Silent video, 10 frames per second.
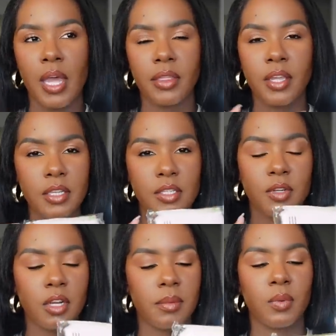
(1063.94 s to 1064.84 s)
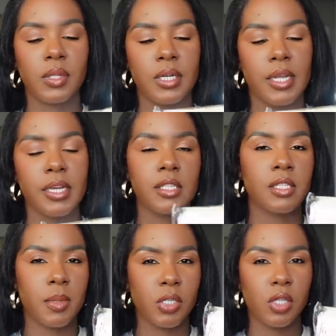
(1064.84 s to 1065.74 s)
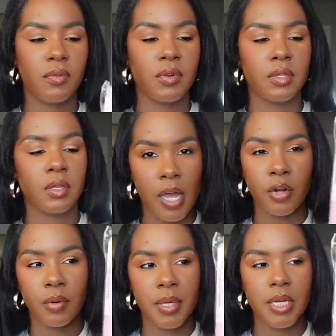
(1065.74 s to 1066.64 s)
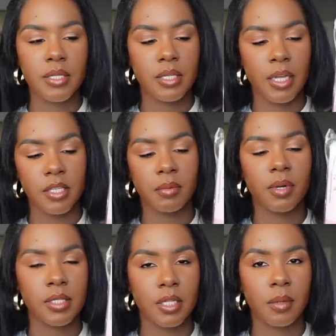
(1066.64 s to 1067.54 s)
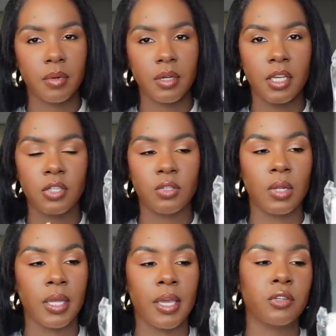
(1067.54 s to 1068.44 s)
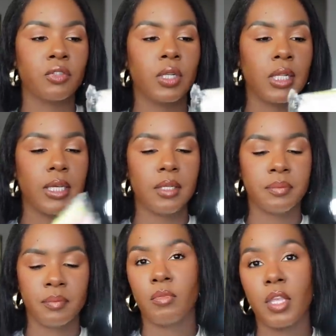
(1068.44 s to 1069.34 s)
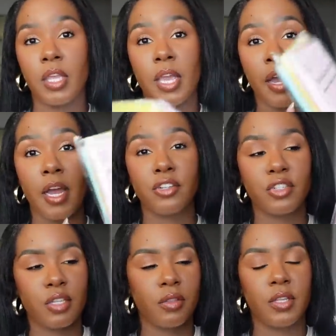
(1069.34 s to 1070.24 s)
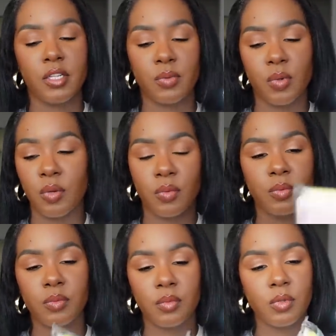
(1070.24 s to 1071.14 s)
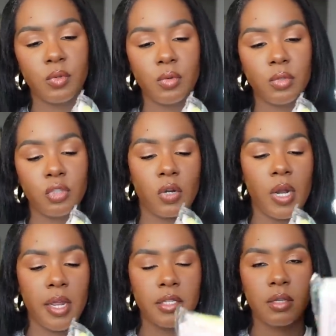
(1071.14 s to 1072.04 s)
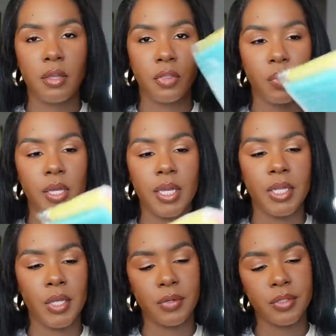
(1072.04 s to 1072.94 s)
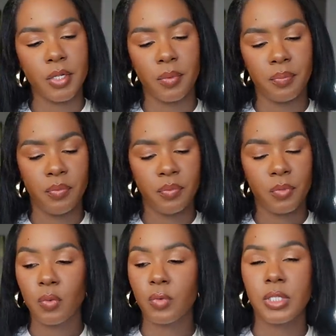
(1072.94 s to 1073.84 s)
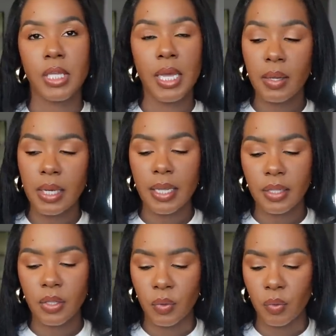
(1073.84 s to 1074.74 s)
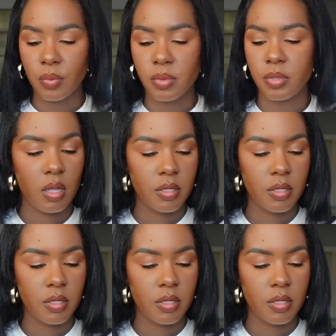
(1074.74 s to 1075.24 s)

I think these are gonna be really nice, especially for the hotter months, like spring, summer, to get you like extra clean. Yeah, I just thought these were cool to try. It's only three in here, so We'll see how I like those.